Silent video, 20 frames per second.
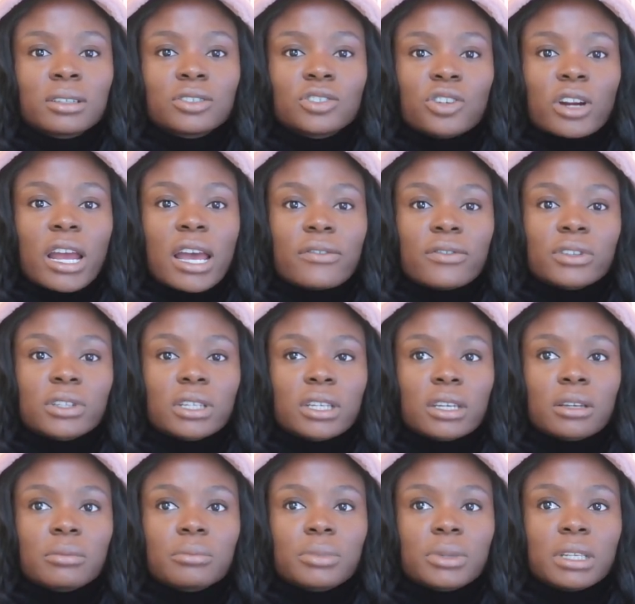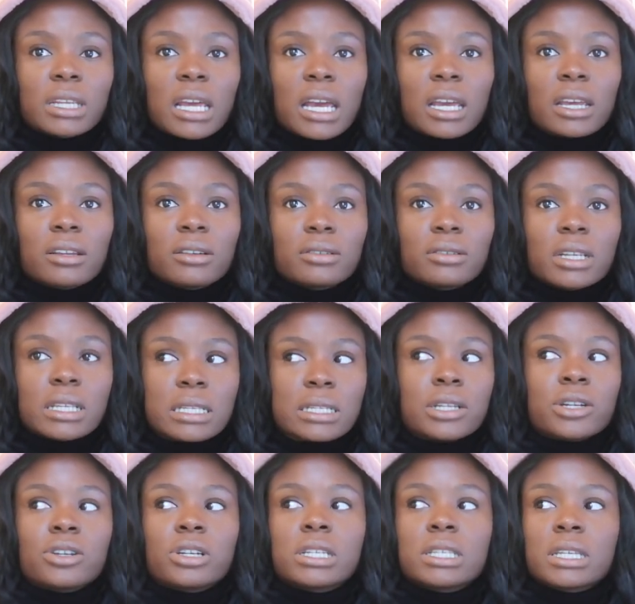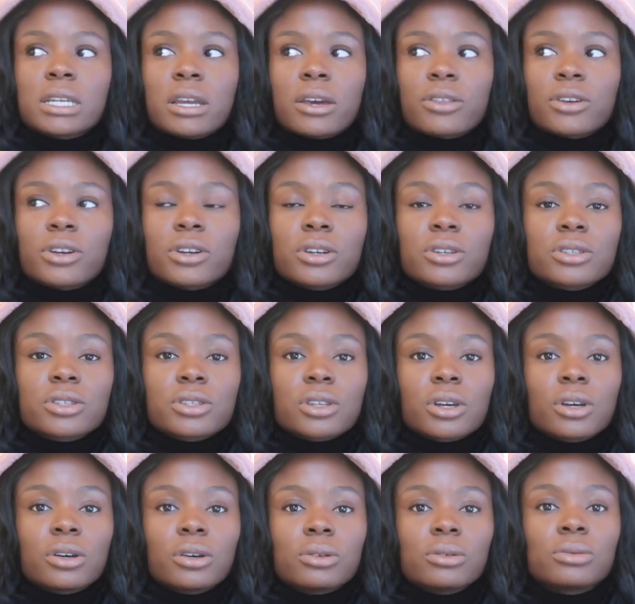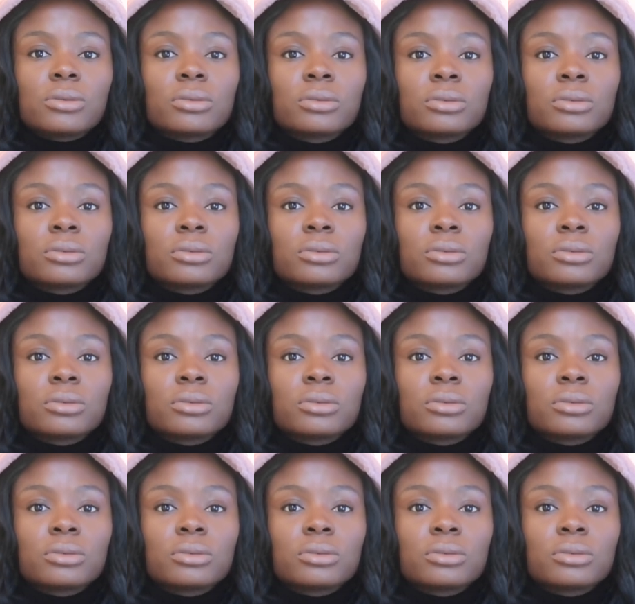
traveling, but not necessarily together. So